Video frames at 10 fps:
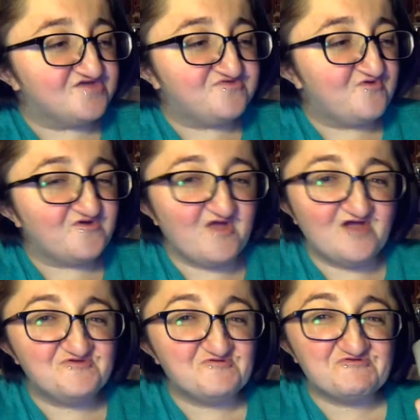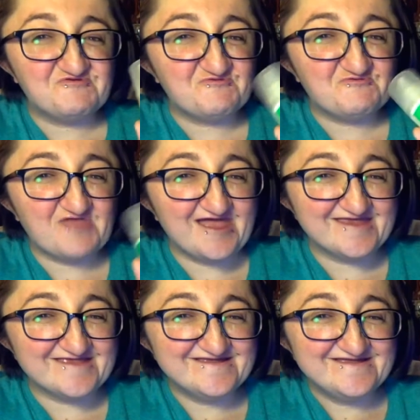I don't know how you can do
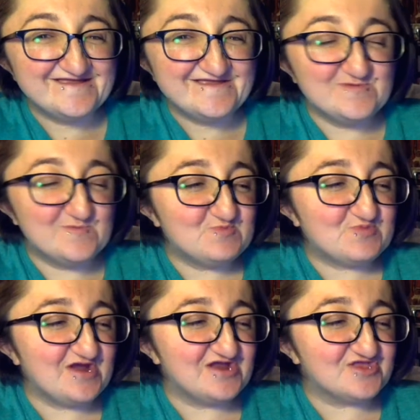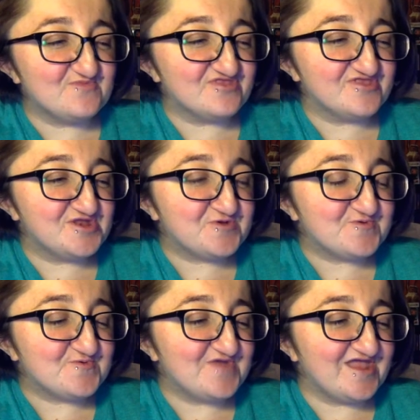that in one product, but they
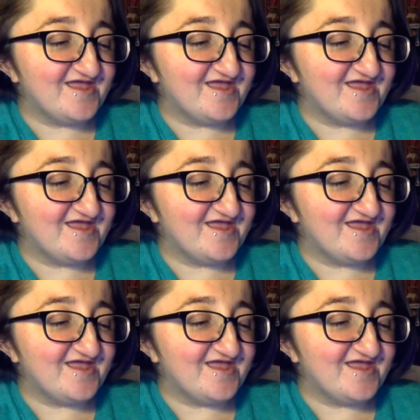do,